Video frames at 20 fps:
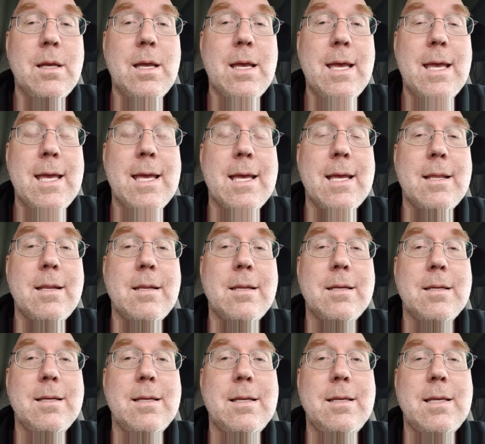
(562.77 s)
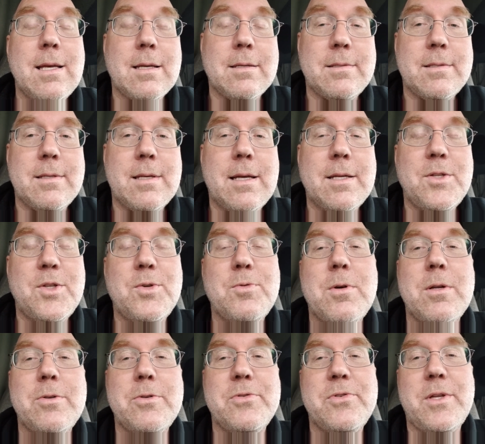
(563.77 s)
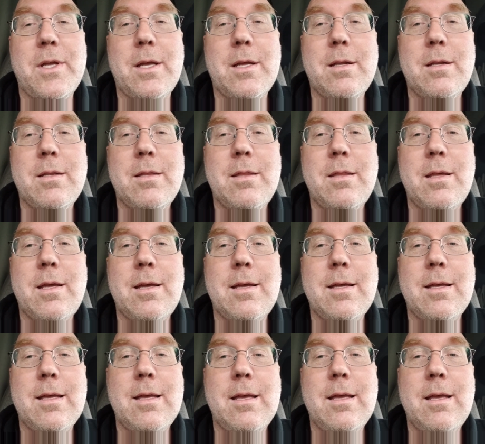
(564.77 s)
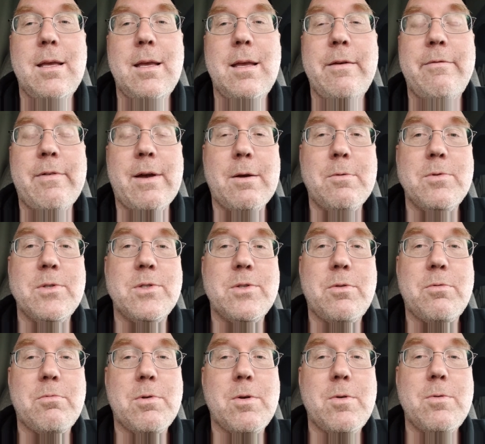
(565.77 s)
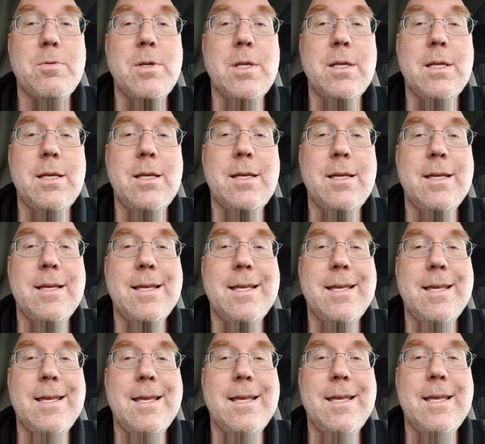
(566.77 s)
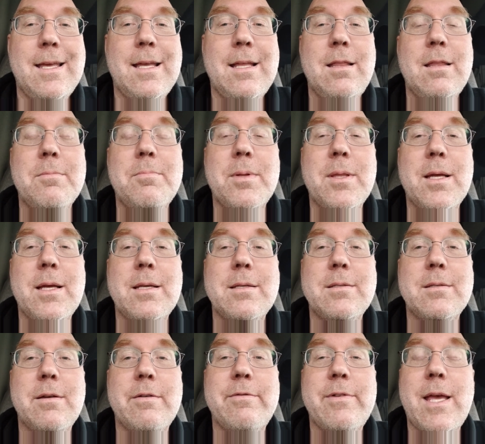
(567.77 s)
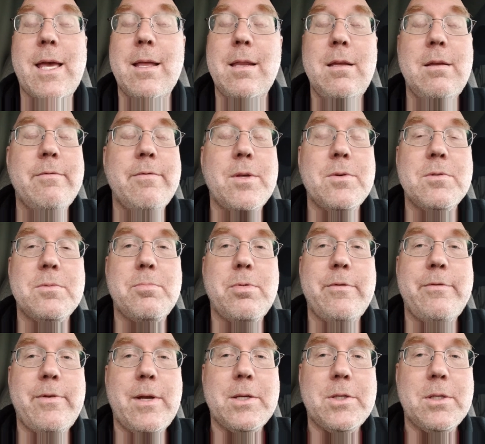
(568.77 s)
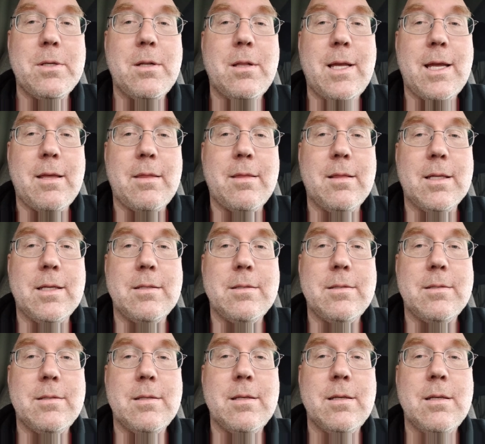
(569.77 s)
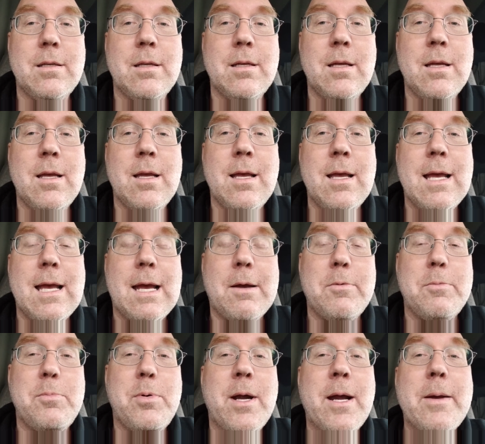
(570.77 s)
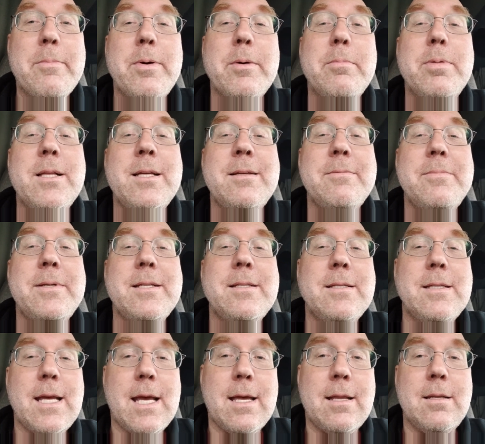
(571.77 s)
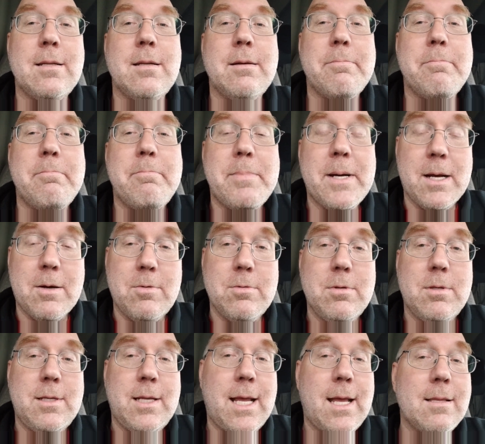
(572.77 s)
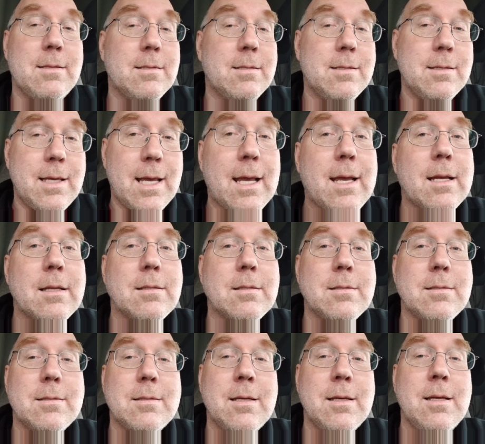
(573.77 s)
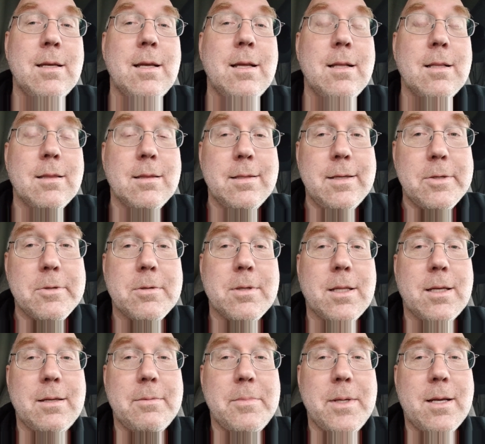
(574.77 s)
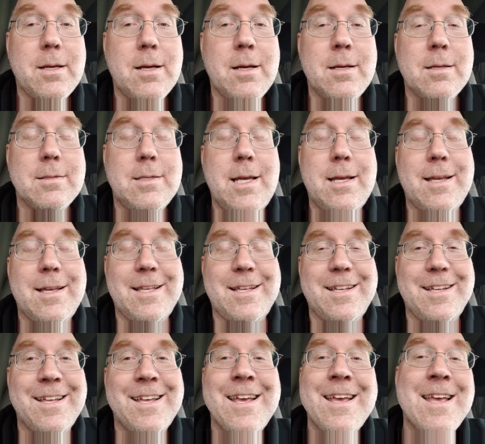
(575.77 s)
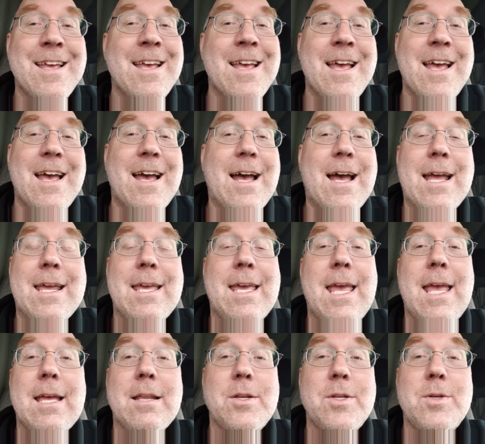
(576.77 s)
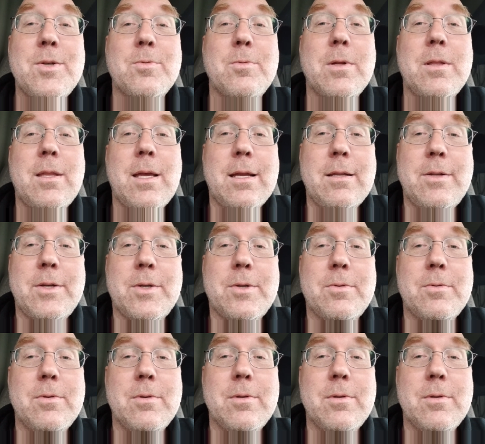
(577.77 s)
And yes, I do understand that if I was thrown in the place of any of those professional athletes, I would probably be dead in about 10 seconds, literally, because I can't do what they do.